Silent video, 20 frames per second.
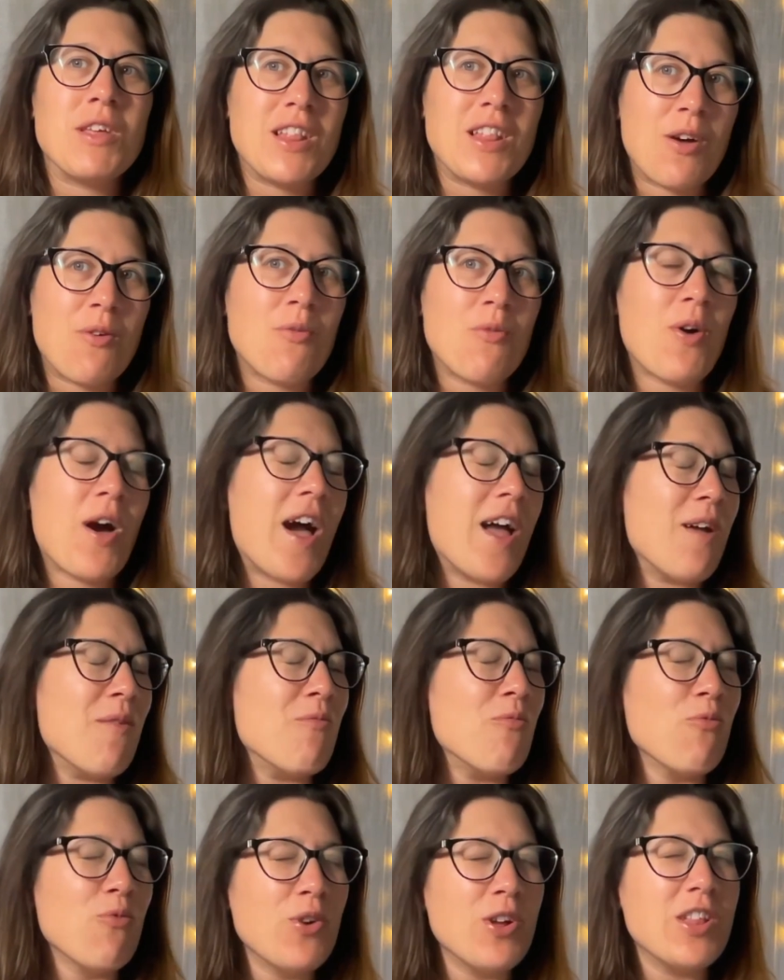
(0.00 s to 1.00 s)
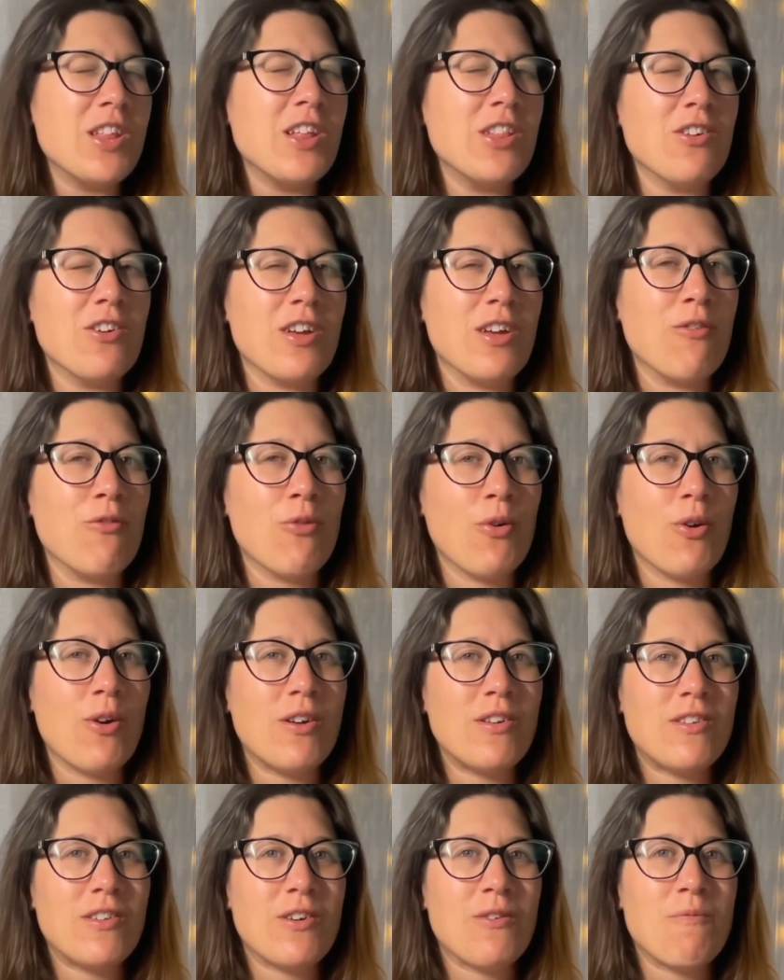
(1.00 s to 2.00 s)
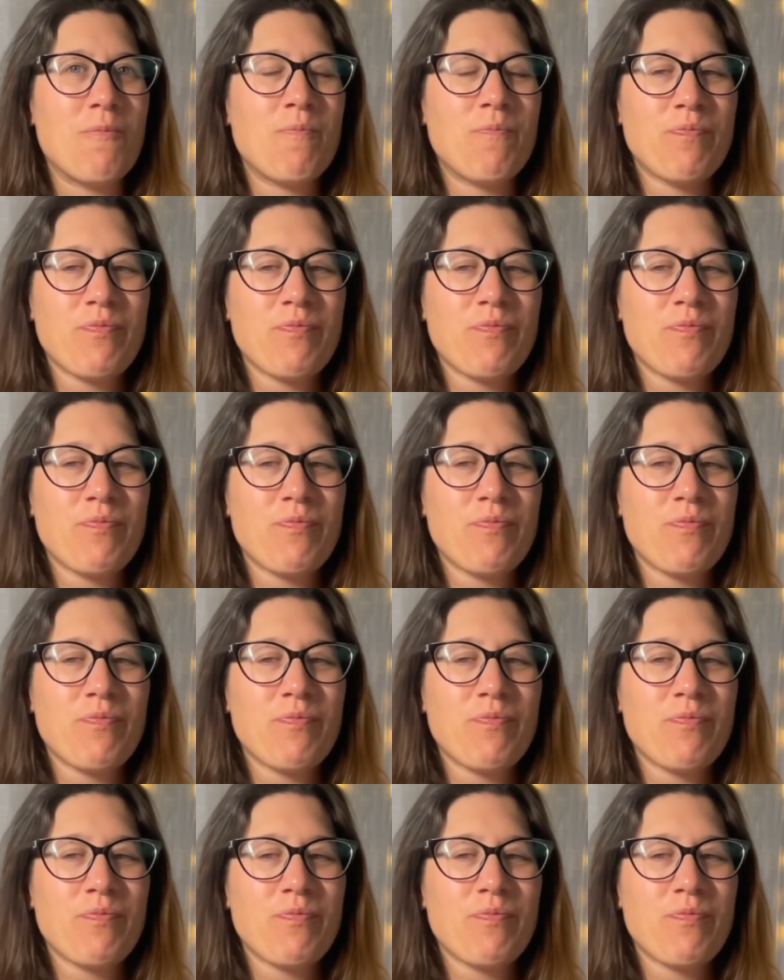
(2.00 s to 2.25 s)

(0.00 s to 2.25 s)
that I am really looking forward to.